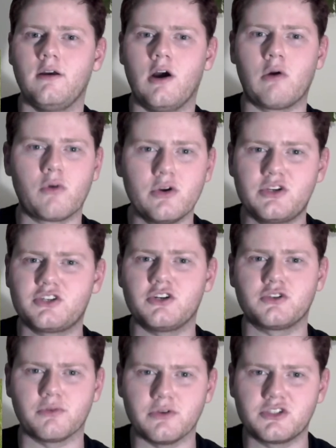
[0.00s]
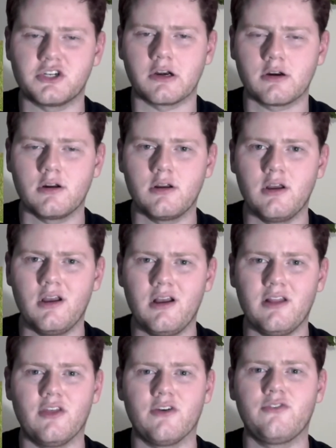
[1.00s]
A rooster's rooster.
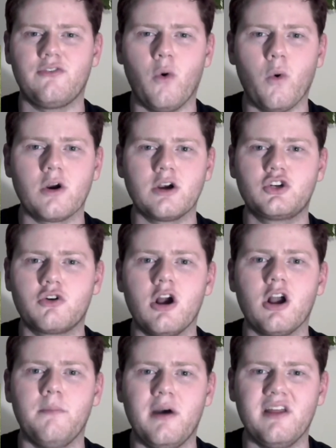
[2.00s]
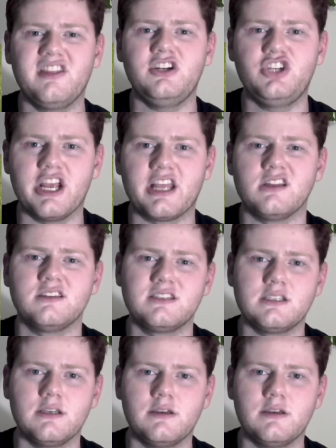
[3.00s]
The Ford truck month of chickens.